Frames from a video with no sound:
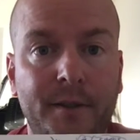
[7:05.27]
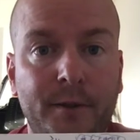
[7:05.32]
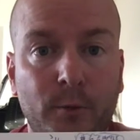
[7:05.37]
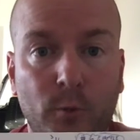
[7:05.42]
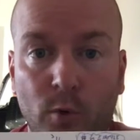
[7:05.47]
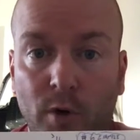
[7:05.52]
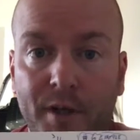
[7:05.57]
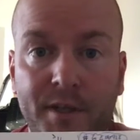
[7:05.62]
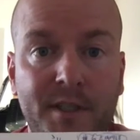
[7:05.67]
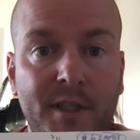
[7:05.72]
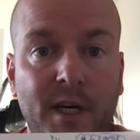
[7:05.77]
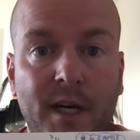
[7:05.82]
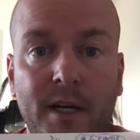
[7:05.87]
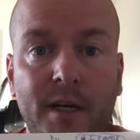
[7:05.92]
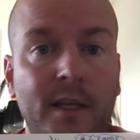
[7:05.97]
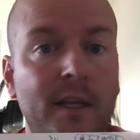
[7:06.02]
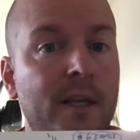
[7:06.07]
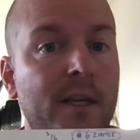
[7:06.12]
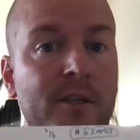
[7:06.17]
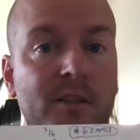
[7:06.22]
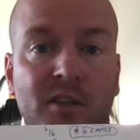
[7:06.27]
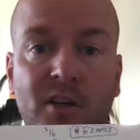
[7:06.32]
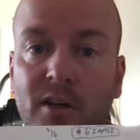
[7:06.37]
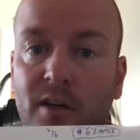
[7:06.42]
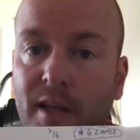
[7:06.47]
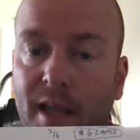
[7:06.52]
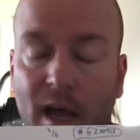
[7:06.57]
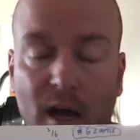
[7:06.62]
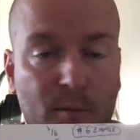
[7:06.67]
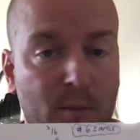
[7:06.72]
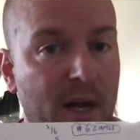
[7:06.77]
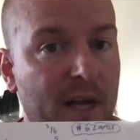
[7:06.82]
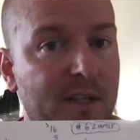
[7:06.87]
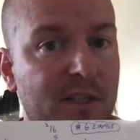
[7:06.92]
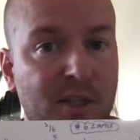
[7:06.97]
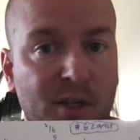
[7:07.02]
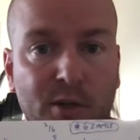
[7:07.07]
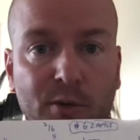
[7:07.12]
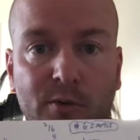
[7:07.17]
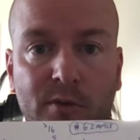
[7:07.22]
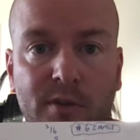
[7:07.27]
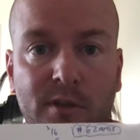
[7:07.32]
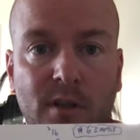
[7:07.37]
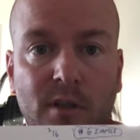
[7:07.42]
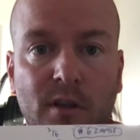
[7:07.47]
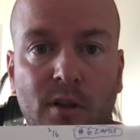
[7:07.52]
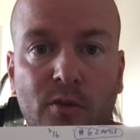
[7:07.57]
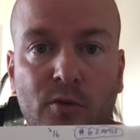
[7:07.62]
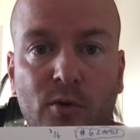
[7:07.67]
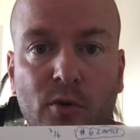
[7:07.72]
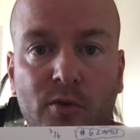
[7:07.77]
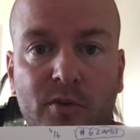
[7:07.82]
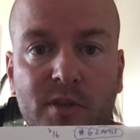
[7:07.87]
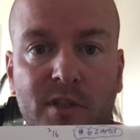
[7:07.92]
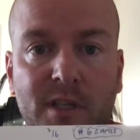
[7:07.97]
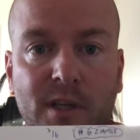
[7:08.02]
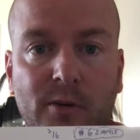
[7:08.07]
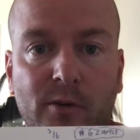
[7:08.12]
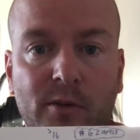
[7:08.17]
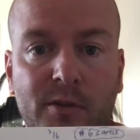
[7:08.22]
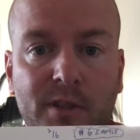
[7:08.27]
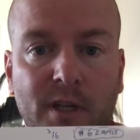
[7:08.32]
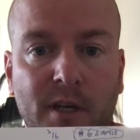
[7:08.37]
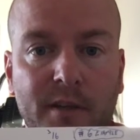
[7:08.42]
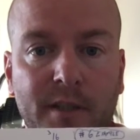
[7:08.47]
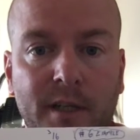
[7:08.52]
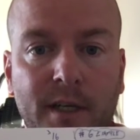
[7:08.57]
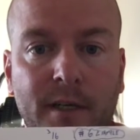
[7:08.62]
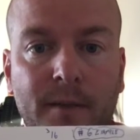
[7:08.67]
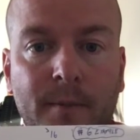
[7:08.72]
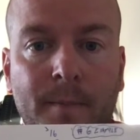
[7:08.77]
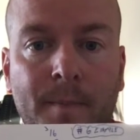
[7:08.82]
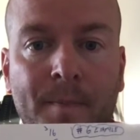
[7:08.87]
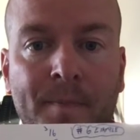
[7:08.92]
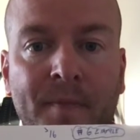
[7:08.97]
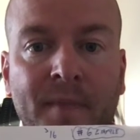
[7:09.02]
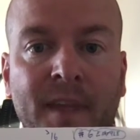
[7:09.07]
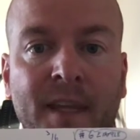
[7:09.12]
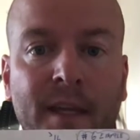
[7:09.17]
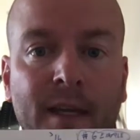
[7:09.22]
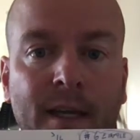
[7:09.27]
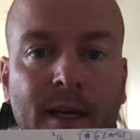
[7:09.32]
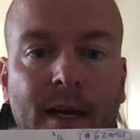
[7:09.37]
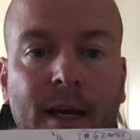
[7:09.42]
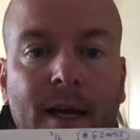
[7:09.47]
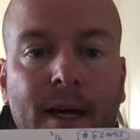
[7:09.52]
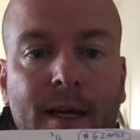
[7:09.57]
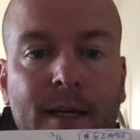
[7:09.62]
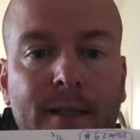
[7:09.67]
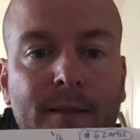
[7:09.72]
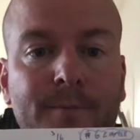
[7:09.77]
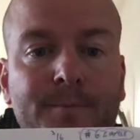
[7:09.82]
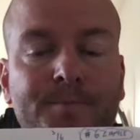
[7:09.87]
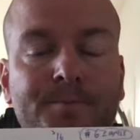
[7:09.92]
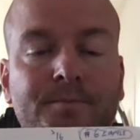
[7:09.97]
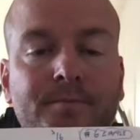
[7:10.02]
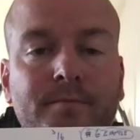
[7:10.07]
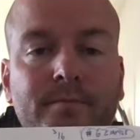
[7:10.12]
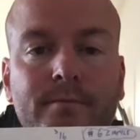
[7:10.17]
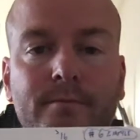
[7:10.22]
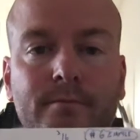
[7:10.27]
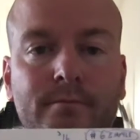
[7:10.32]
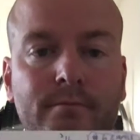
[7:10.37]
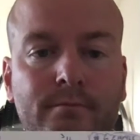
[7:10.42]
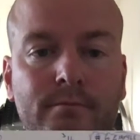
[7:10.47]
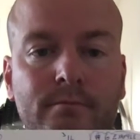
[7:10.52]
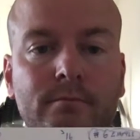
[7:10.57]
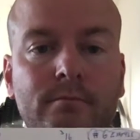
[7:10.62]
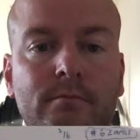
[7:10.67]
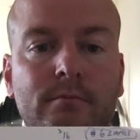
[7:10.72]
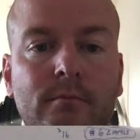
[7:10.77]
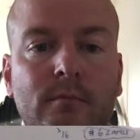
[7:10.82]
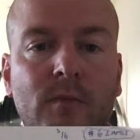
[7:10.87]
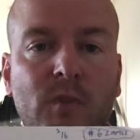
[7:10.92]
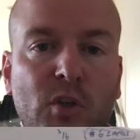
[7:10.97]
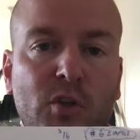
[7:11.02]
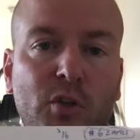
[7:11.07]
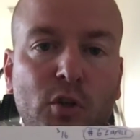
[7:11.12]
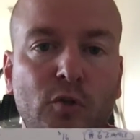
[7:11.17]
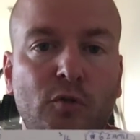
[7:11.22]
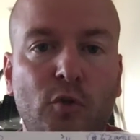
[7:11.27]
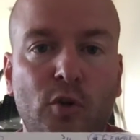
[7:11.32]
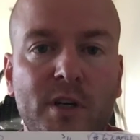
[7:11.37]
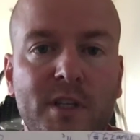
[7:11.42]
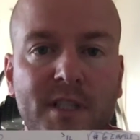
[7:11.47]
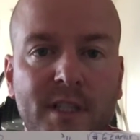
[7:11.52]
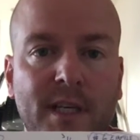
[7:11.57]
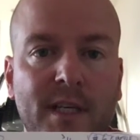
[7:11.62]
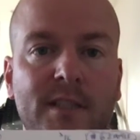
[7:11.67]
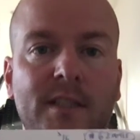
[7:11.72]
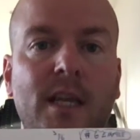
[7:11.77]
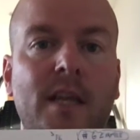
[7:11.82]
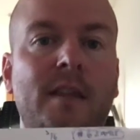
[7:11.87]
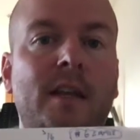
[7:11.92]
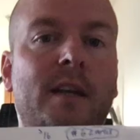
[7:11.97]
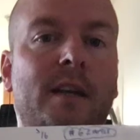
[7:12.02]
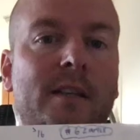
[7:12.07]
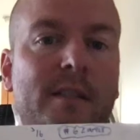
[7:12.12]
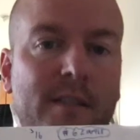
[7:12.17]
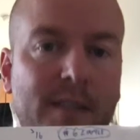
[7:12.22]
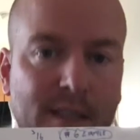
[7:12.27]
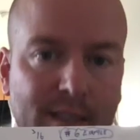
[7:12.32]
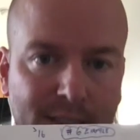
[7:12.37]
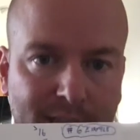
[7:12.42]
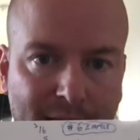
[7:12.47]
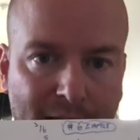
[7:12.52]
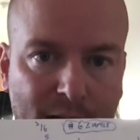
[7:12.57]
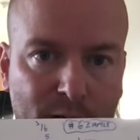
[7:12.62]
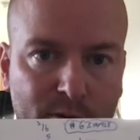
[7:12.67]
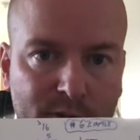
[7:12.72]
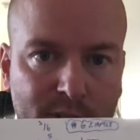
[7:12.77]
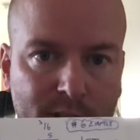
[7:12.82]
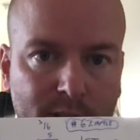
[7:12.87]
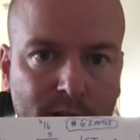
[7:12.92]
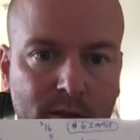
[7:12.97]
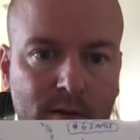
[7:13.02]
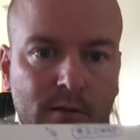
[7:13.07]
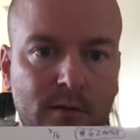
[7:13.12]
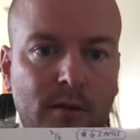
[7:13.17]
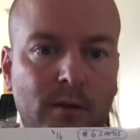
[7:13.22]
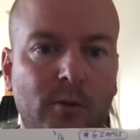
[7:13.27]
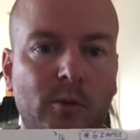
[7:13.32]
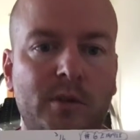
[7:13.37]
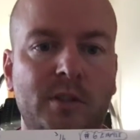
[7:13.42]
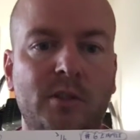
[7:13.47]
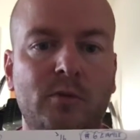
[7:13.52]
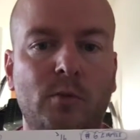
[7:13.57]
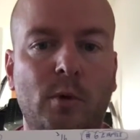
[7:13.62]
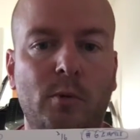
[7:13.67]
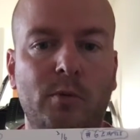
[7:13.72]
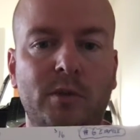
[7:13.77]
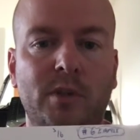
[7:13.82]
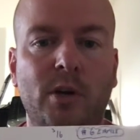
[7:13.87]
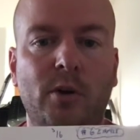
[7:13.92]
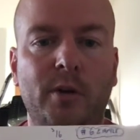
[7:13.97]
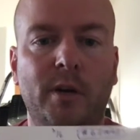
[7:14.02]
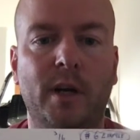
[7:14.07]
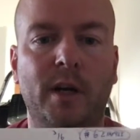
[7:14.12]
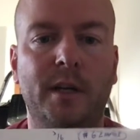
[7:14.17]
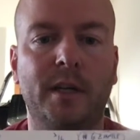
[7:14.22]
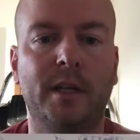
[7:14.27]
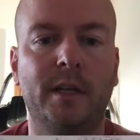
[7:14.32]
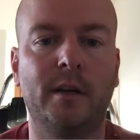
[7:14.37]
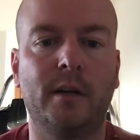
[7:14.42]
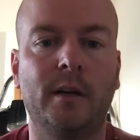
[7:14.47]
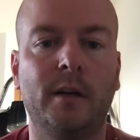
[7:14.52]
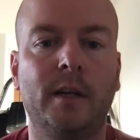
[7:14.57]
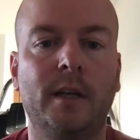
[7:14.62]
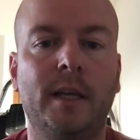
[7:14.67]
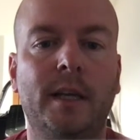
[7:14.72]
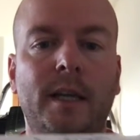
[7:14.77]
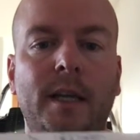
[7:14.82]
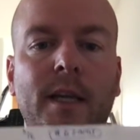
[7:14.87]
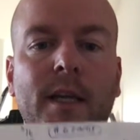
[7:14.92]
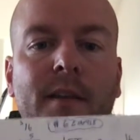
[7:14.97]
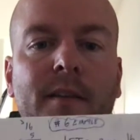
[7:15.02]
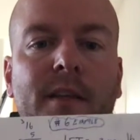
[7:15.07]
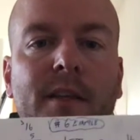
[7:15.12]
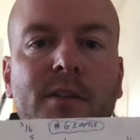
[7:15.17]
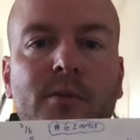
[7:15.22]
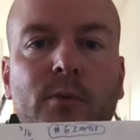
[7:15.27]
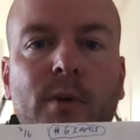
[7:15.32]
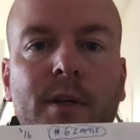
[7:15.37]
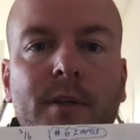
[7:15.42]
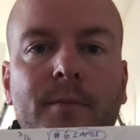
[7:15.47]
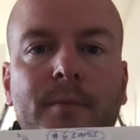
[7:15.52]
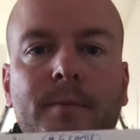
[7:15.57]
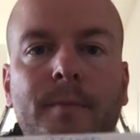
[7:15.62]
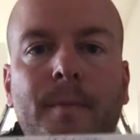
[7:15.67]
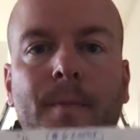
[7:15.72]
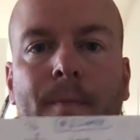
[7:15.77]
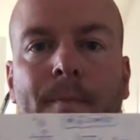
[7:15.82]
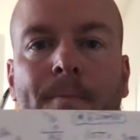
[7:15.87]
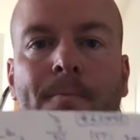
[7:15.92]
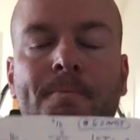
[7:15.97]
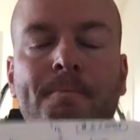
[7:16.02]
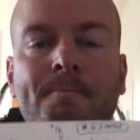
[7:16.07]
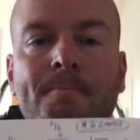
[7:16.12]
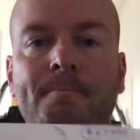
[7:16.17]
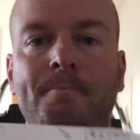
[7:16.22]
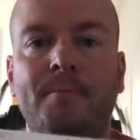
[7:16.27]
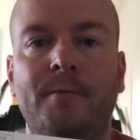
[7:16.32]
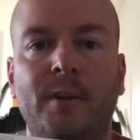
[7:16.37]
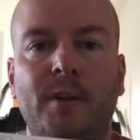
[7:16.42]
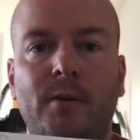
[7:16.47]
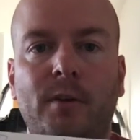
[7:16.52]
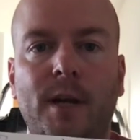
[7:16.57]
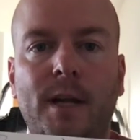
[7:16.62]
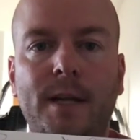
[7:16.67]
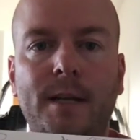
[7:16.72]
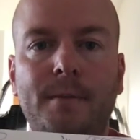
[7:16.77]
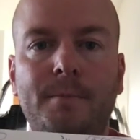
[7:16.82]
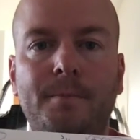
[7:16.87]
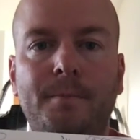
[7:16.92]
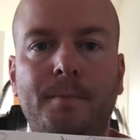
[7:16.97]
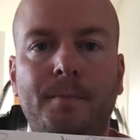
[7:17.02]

1 ton. Count by twos and throw the zeros on there. So 2, 4, 6, and then 6,000, which is what was going on here in this one. All right.